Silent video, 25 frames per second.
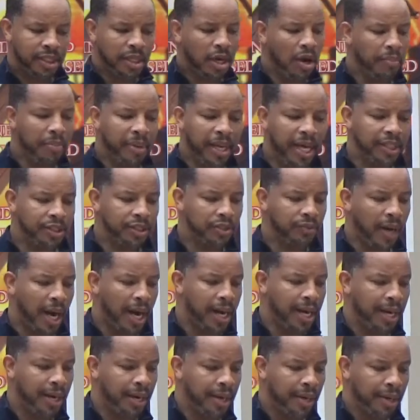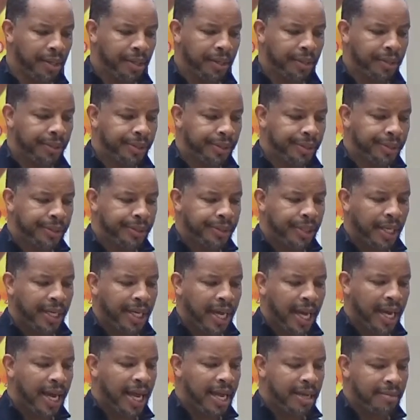is going to bless you right here. I
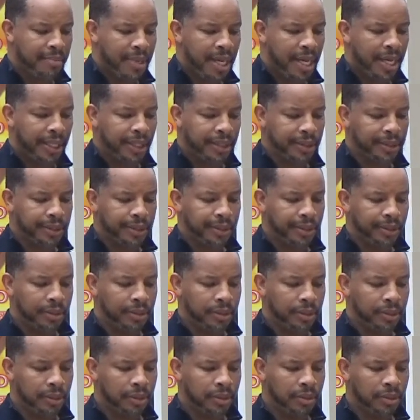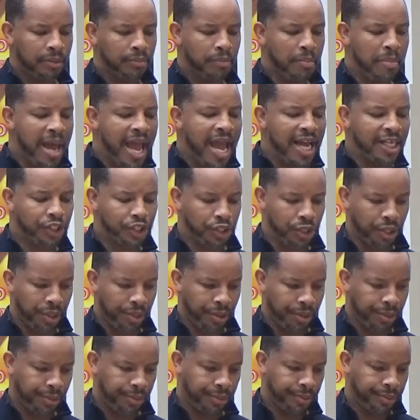got eight minutes. Measure.
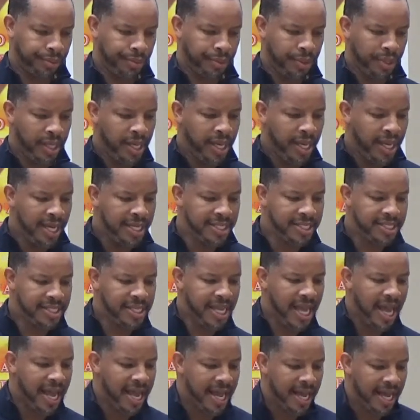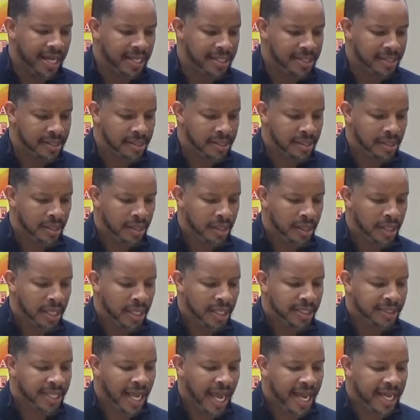It says,
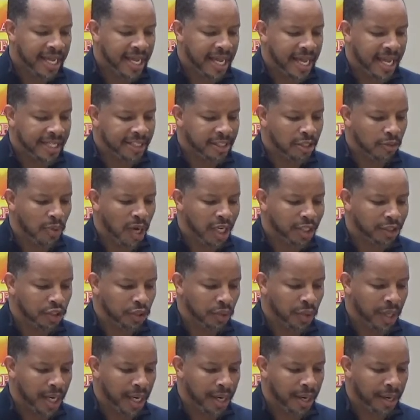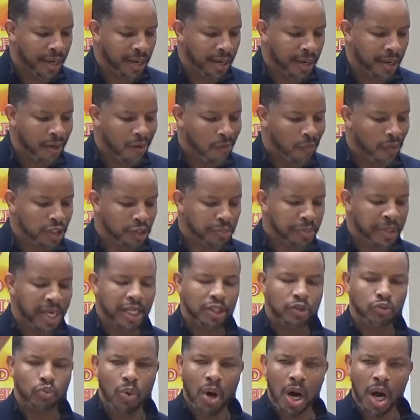take heed to what you hear, which
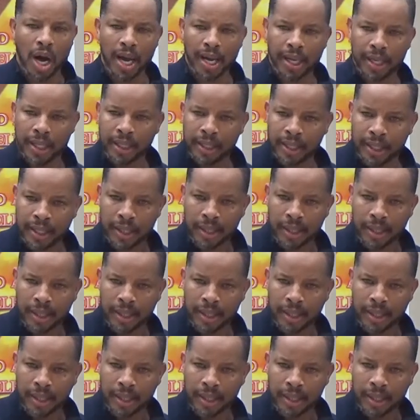means what?